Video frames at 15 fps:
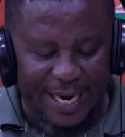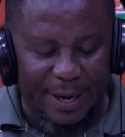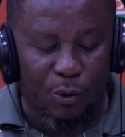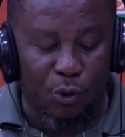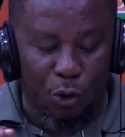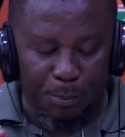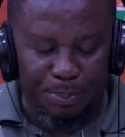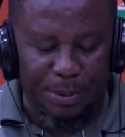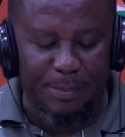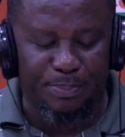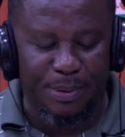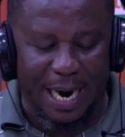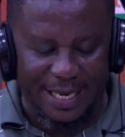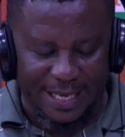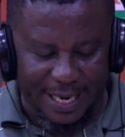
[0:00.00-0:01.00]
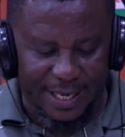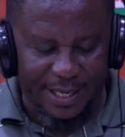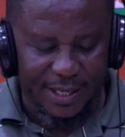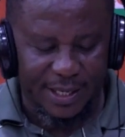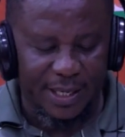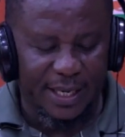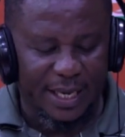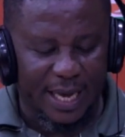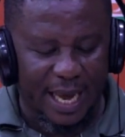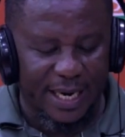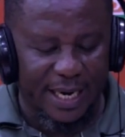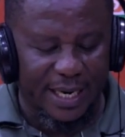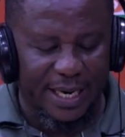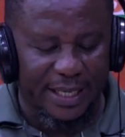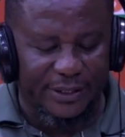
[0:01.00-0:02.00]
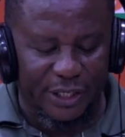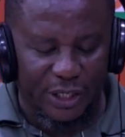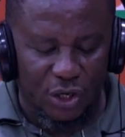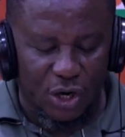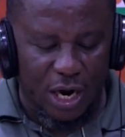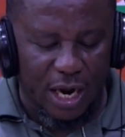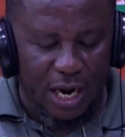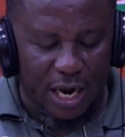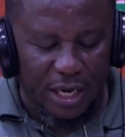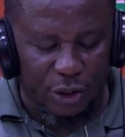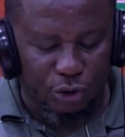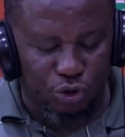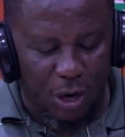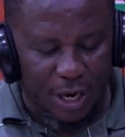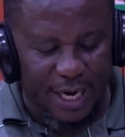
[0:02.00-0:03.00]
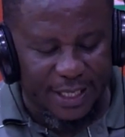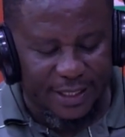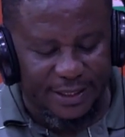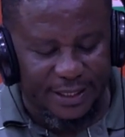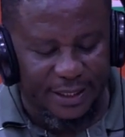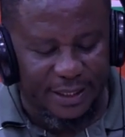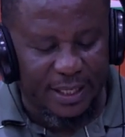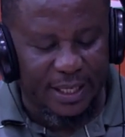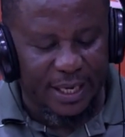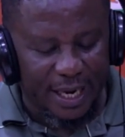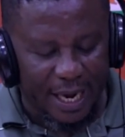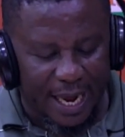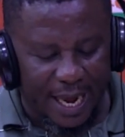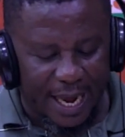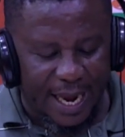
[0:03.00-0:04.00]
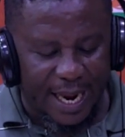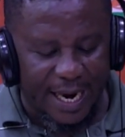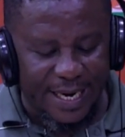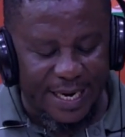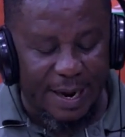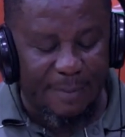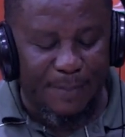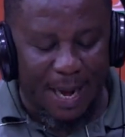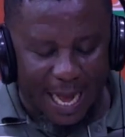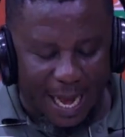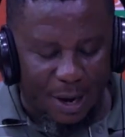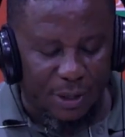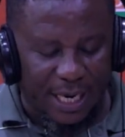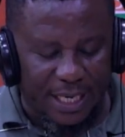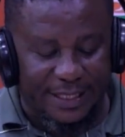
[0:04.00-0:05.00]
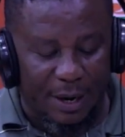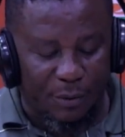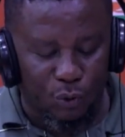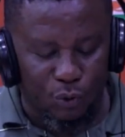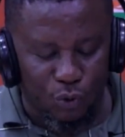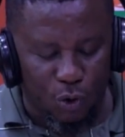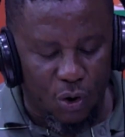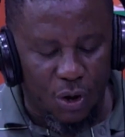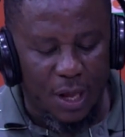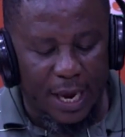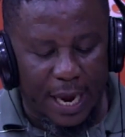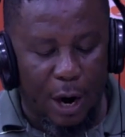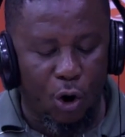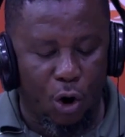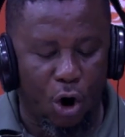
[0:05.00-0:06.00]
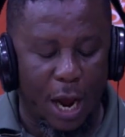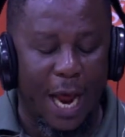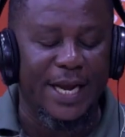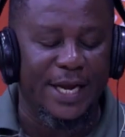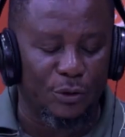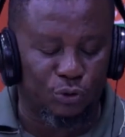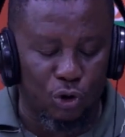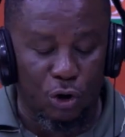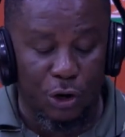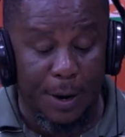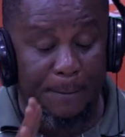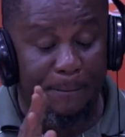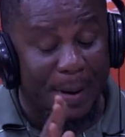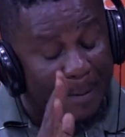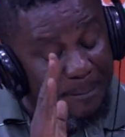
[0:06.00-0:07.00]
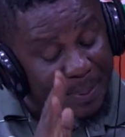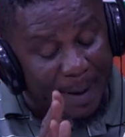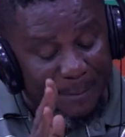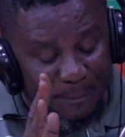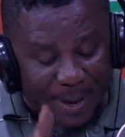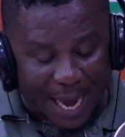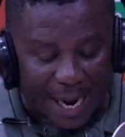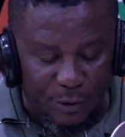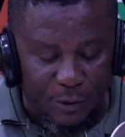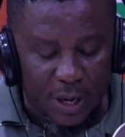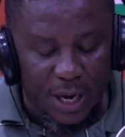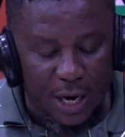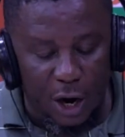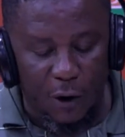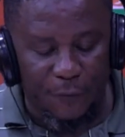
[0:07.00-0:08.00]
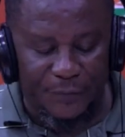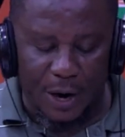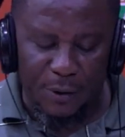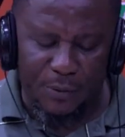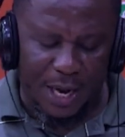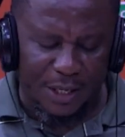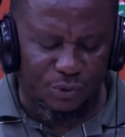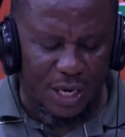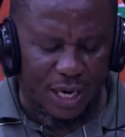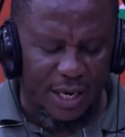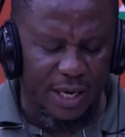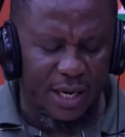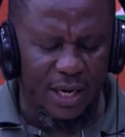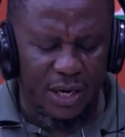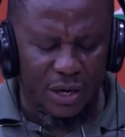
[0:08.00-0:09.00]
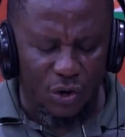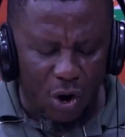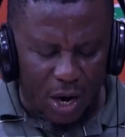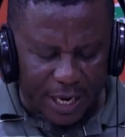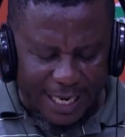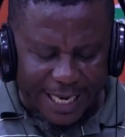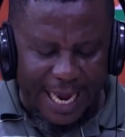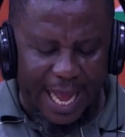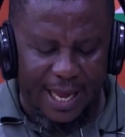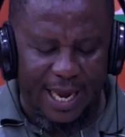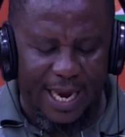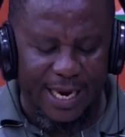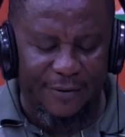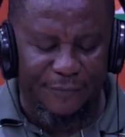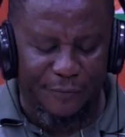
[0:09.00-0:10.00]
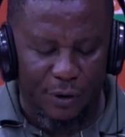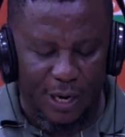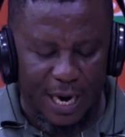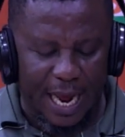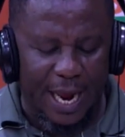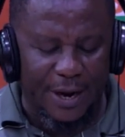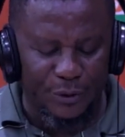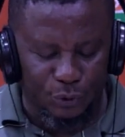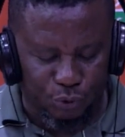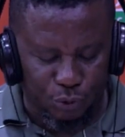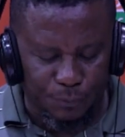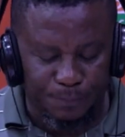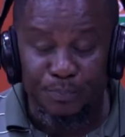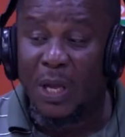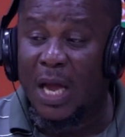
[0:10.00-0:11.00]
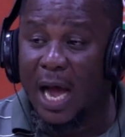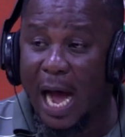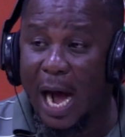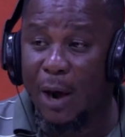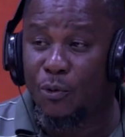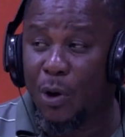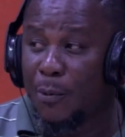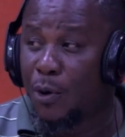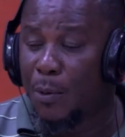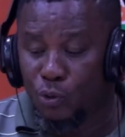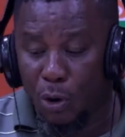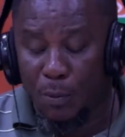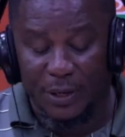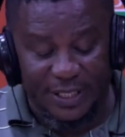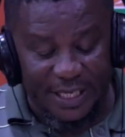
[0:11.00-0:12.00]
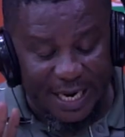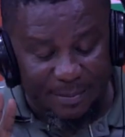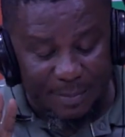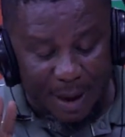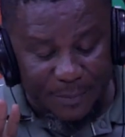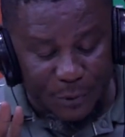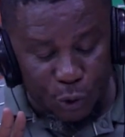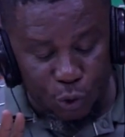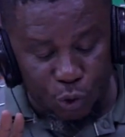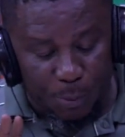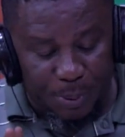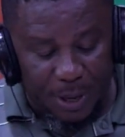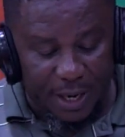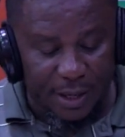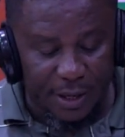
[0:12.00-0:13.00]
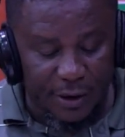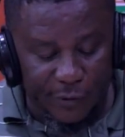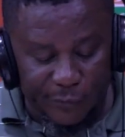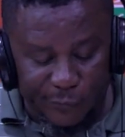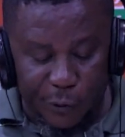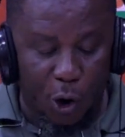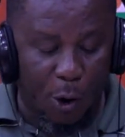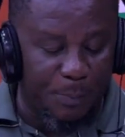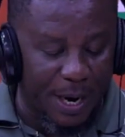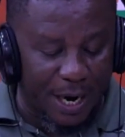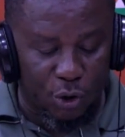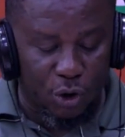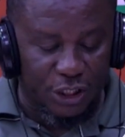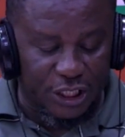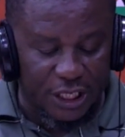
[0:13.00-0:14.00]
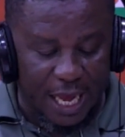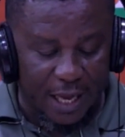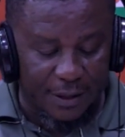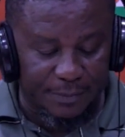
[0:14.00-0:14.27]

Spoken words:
home prempran ye ene electric electronics niema outlet ahodo e ho ene ton ne papa pa no o franco aso ye nokia eye phone I use akwa bom krobo se niema mienu no pe phone pe nokia